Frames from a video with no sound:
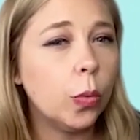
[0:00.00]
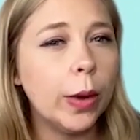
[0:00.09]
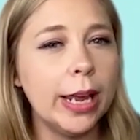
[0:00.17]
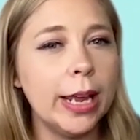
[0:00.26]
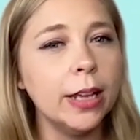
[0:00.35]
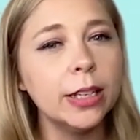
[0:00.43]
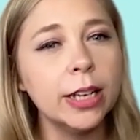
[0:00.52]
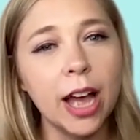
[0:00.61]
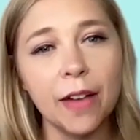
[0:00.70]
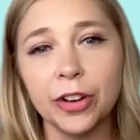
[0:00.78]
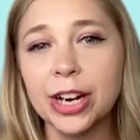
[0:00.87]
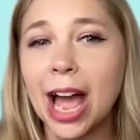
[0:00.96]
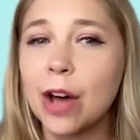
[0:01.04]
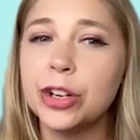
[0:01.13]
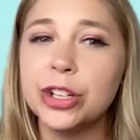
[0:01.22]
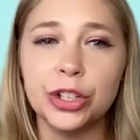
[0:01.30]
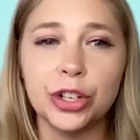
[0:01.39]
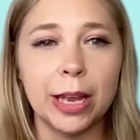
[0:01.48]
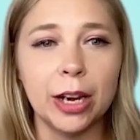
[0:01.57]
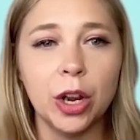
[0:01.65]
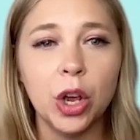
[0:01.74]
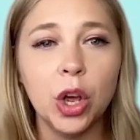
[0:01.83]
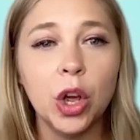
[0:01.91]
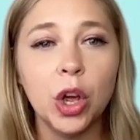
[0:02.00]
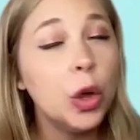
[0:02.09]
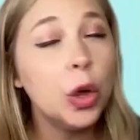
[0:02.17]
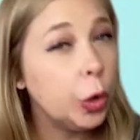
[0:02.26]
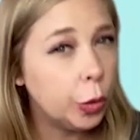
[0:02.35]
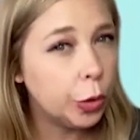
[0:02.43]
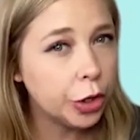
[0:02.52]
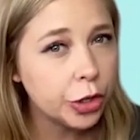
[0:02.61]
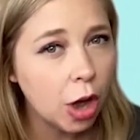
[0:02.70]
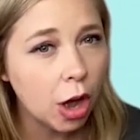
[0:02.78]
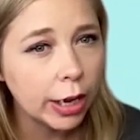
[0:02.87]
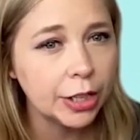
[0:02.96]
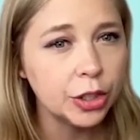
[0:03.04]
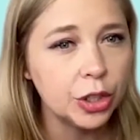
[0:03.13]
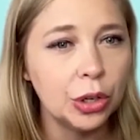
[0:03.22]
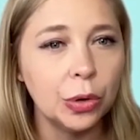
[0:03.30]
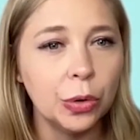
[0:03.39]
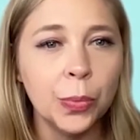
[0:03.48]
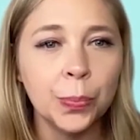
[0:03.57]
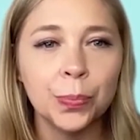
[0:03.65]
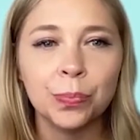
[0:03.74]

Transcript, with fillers: we covered how to determine who you're talking to,